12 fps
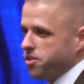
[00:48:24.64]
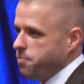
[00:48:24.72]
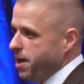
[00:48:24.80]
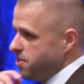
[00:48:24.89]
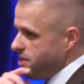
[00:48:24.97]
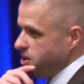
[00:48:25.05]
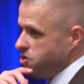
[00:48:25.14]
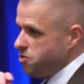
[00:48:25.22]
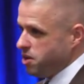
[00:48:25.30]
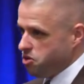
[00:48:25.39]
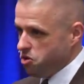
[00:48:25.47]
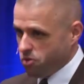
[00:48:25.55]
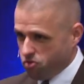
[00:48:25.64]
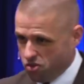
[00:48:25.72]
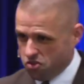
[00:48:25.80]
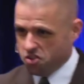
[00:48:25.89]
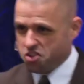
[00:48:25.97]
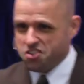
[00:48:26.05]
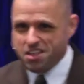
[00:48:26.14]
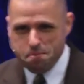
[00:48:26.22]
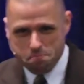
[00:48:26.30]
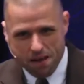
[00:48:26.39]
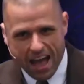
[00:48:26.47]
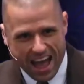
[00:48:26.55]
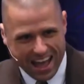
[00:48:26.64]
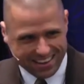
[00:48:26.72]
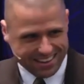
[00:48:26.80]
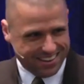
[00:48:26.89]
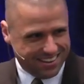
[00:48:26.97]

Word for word: one of the best things you can do is just to step back